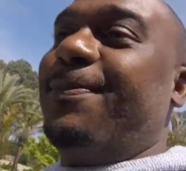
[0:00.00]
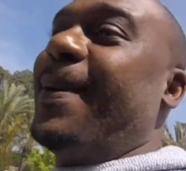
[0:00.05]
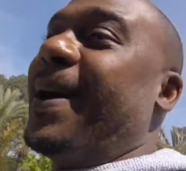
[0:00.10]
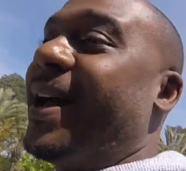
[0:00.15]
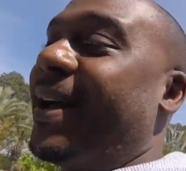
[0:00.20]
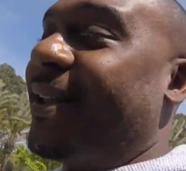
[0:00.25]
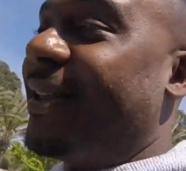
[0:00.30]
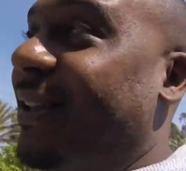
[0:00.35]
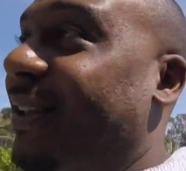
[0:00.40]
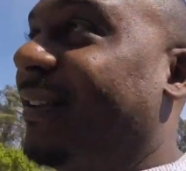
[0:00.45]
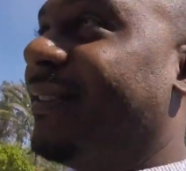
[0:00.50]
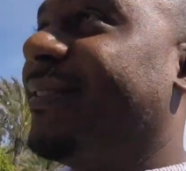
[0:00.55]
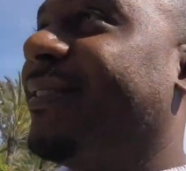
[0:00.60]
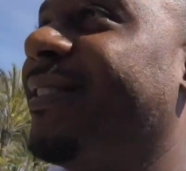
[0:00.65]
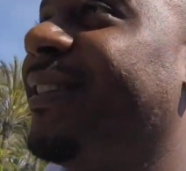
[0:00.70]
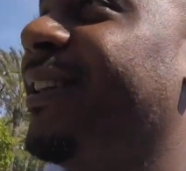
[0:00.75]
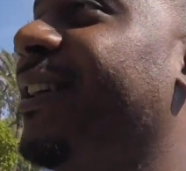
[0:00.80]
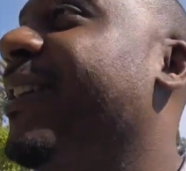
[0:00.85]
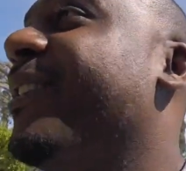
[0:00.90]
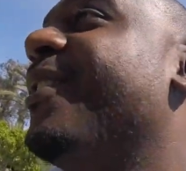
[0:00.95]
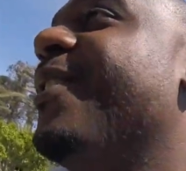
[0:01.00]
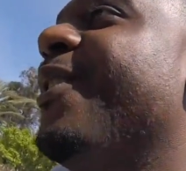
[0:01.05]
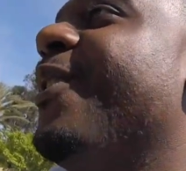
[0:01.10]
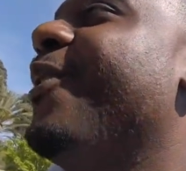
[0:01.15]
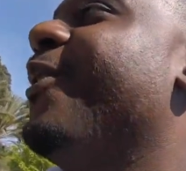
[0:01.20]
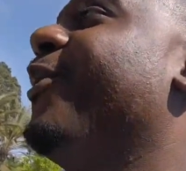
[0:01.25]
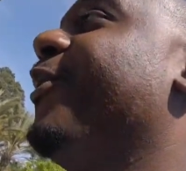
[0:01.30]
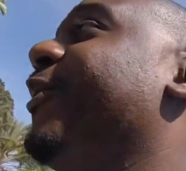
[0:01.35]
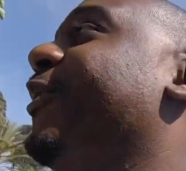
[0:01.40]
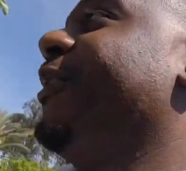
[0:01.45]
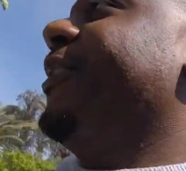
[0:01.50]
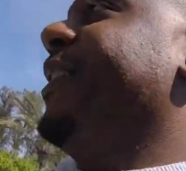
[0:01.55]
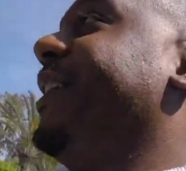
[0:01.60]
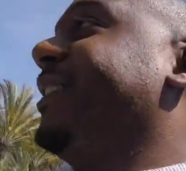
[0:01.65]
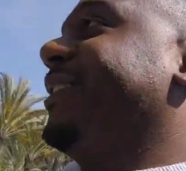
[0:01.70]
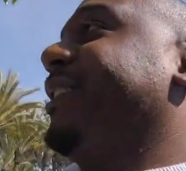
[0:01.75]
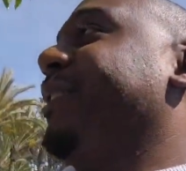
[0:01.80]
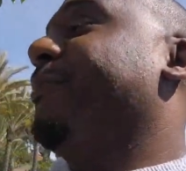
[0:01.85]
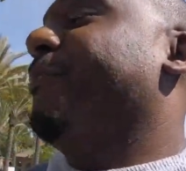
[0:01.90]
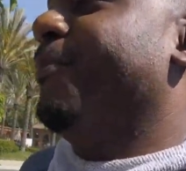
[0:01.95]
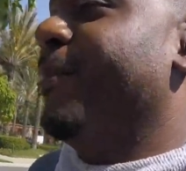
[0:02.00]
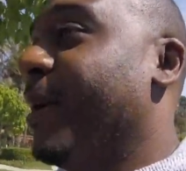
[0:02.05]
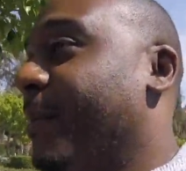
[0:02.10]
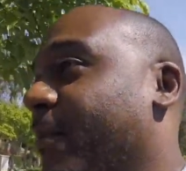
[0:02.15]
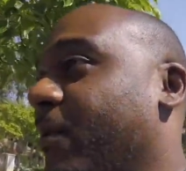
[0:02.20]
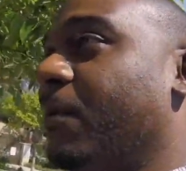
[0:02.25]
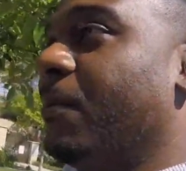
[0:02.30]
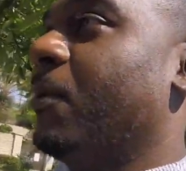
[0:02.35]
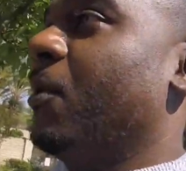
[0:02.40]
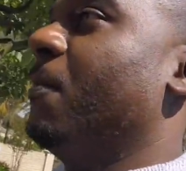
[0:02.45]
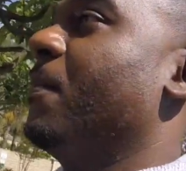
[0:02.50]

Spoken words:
pockets or it's a memorable